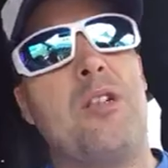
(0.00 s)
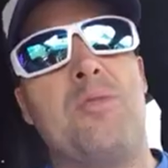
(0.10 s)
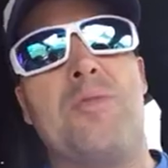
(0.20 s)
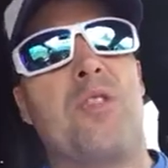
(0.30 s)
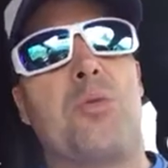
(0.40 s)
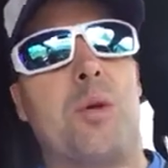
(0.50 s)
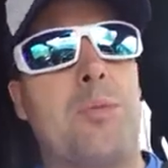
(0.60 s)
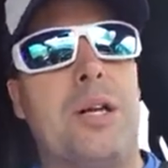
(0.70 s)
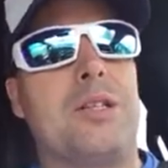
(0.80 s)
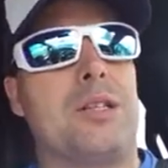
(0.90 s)
out 3
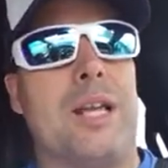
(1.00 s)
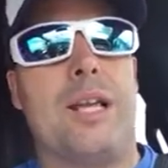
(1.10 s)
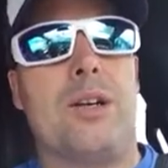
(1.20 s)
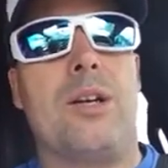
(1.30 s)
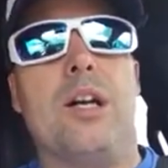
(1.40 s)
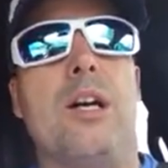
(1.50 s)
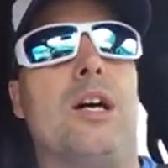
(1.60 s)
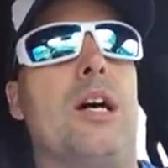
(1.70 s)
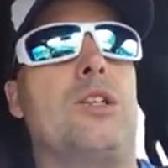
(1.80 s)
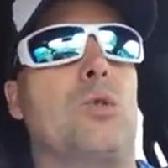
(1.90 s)
months later.
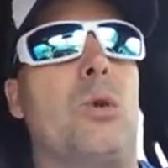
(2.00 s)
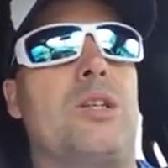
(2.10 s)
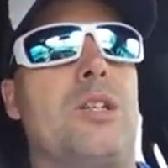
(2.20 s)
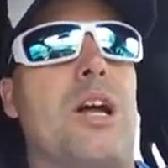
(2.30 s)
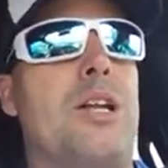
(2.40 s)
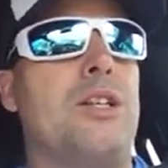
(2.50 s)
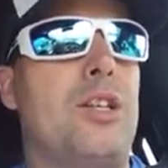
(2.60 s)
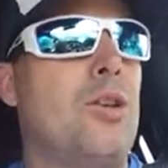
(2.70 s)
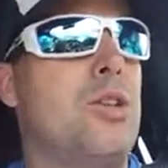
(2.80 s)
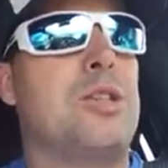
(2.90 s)
So it's not
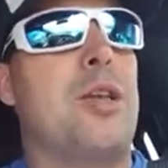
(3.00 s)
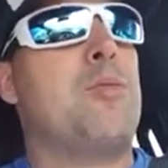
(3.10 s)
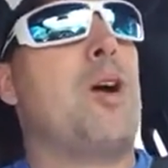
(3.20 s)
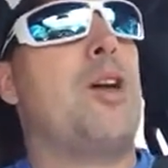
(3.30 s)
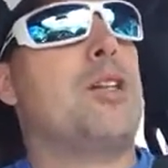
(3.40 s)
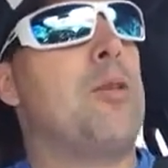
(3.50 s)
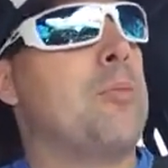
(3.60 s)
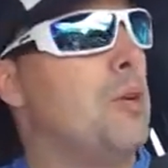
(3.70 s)
the same content,